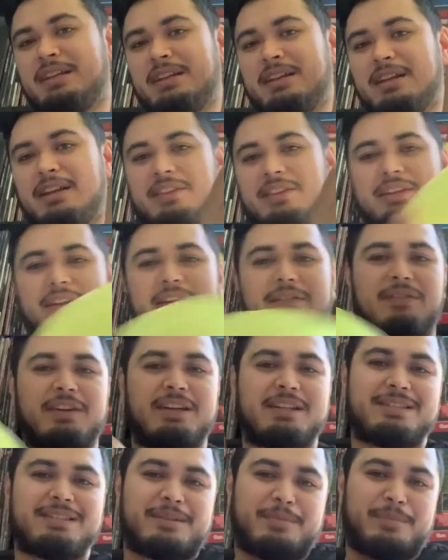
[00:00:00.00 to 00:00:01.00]
the
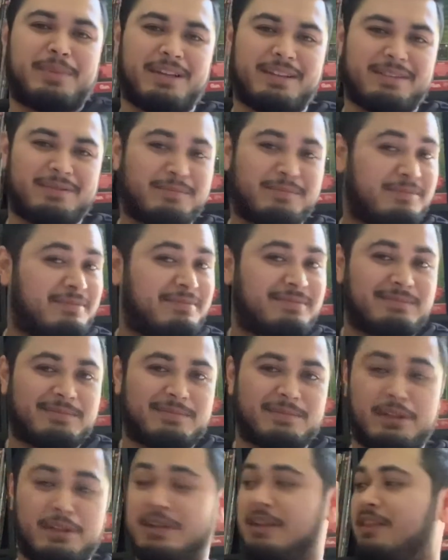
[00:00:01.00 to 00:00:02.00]
difference, but
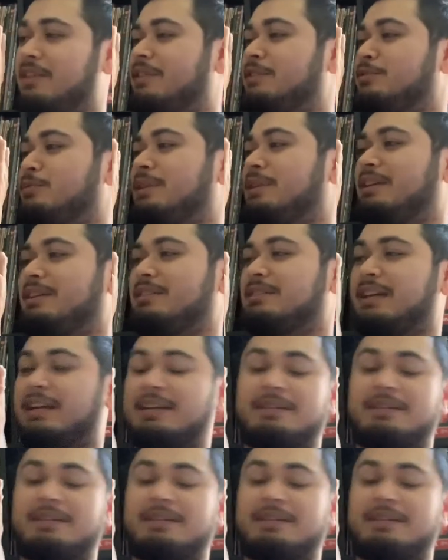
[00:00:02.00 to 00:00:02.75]
this is what it looks like.